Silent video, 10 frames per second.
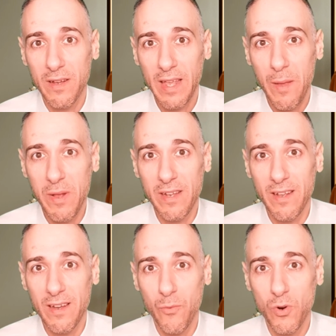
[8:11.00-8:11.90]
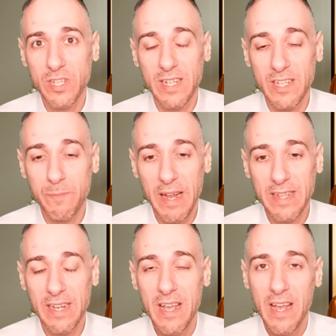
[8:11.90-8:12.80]
came in worse than
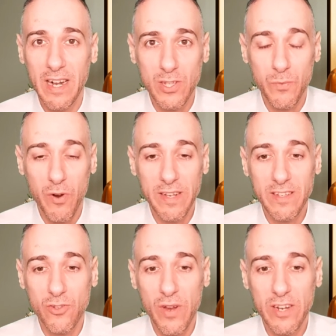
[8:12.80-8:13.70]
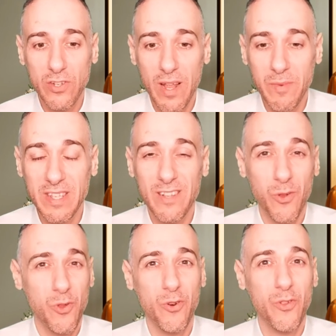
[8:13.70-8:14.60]
expected, and a surprise contraction. That means they're
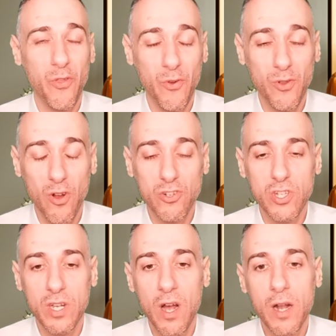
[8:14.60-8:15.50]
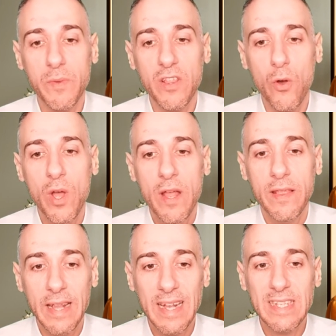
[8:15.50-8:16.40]
no longer the third largest economy, though.
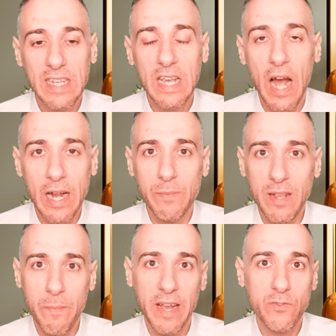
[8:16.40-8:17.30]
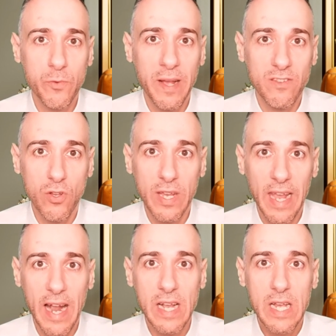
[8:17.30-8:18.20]
The next key item that the Bank of Japan is looking
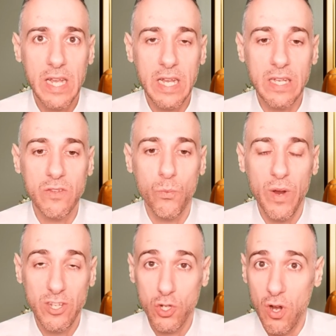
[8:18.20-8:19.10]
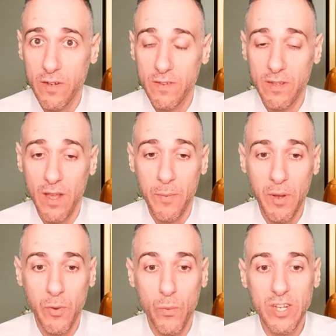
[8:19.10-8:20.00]
at is wage talks, the
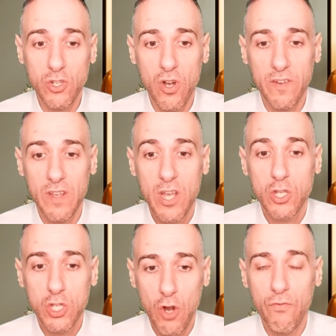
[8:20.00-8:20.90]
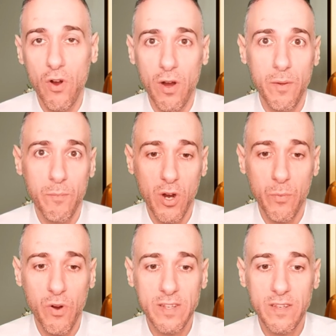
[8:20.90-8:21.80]
upcoming wage talks. So far, market
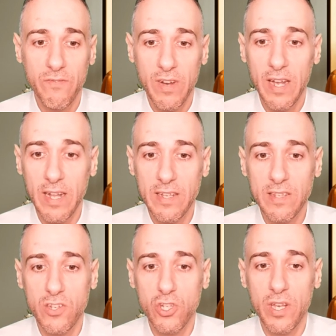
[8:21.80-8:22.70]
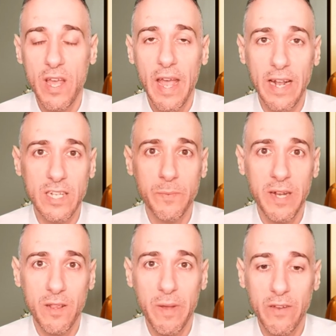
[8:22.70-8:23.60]
pricing via LSEG
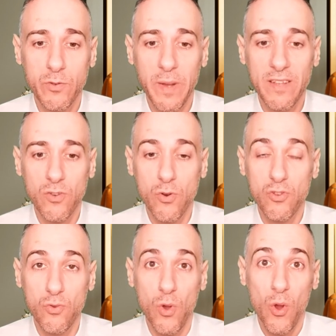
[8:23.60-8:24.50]
anticipating the Bank of Japan is going to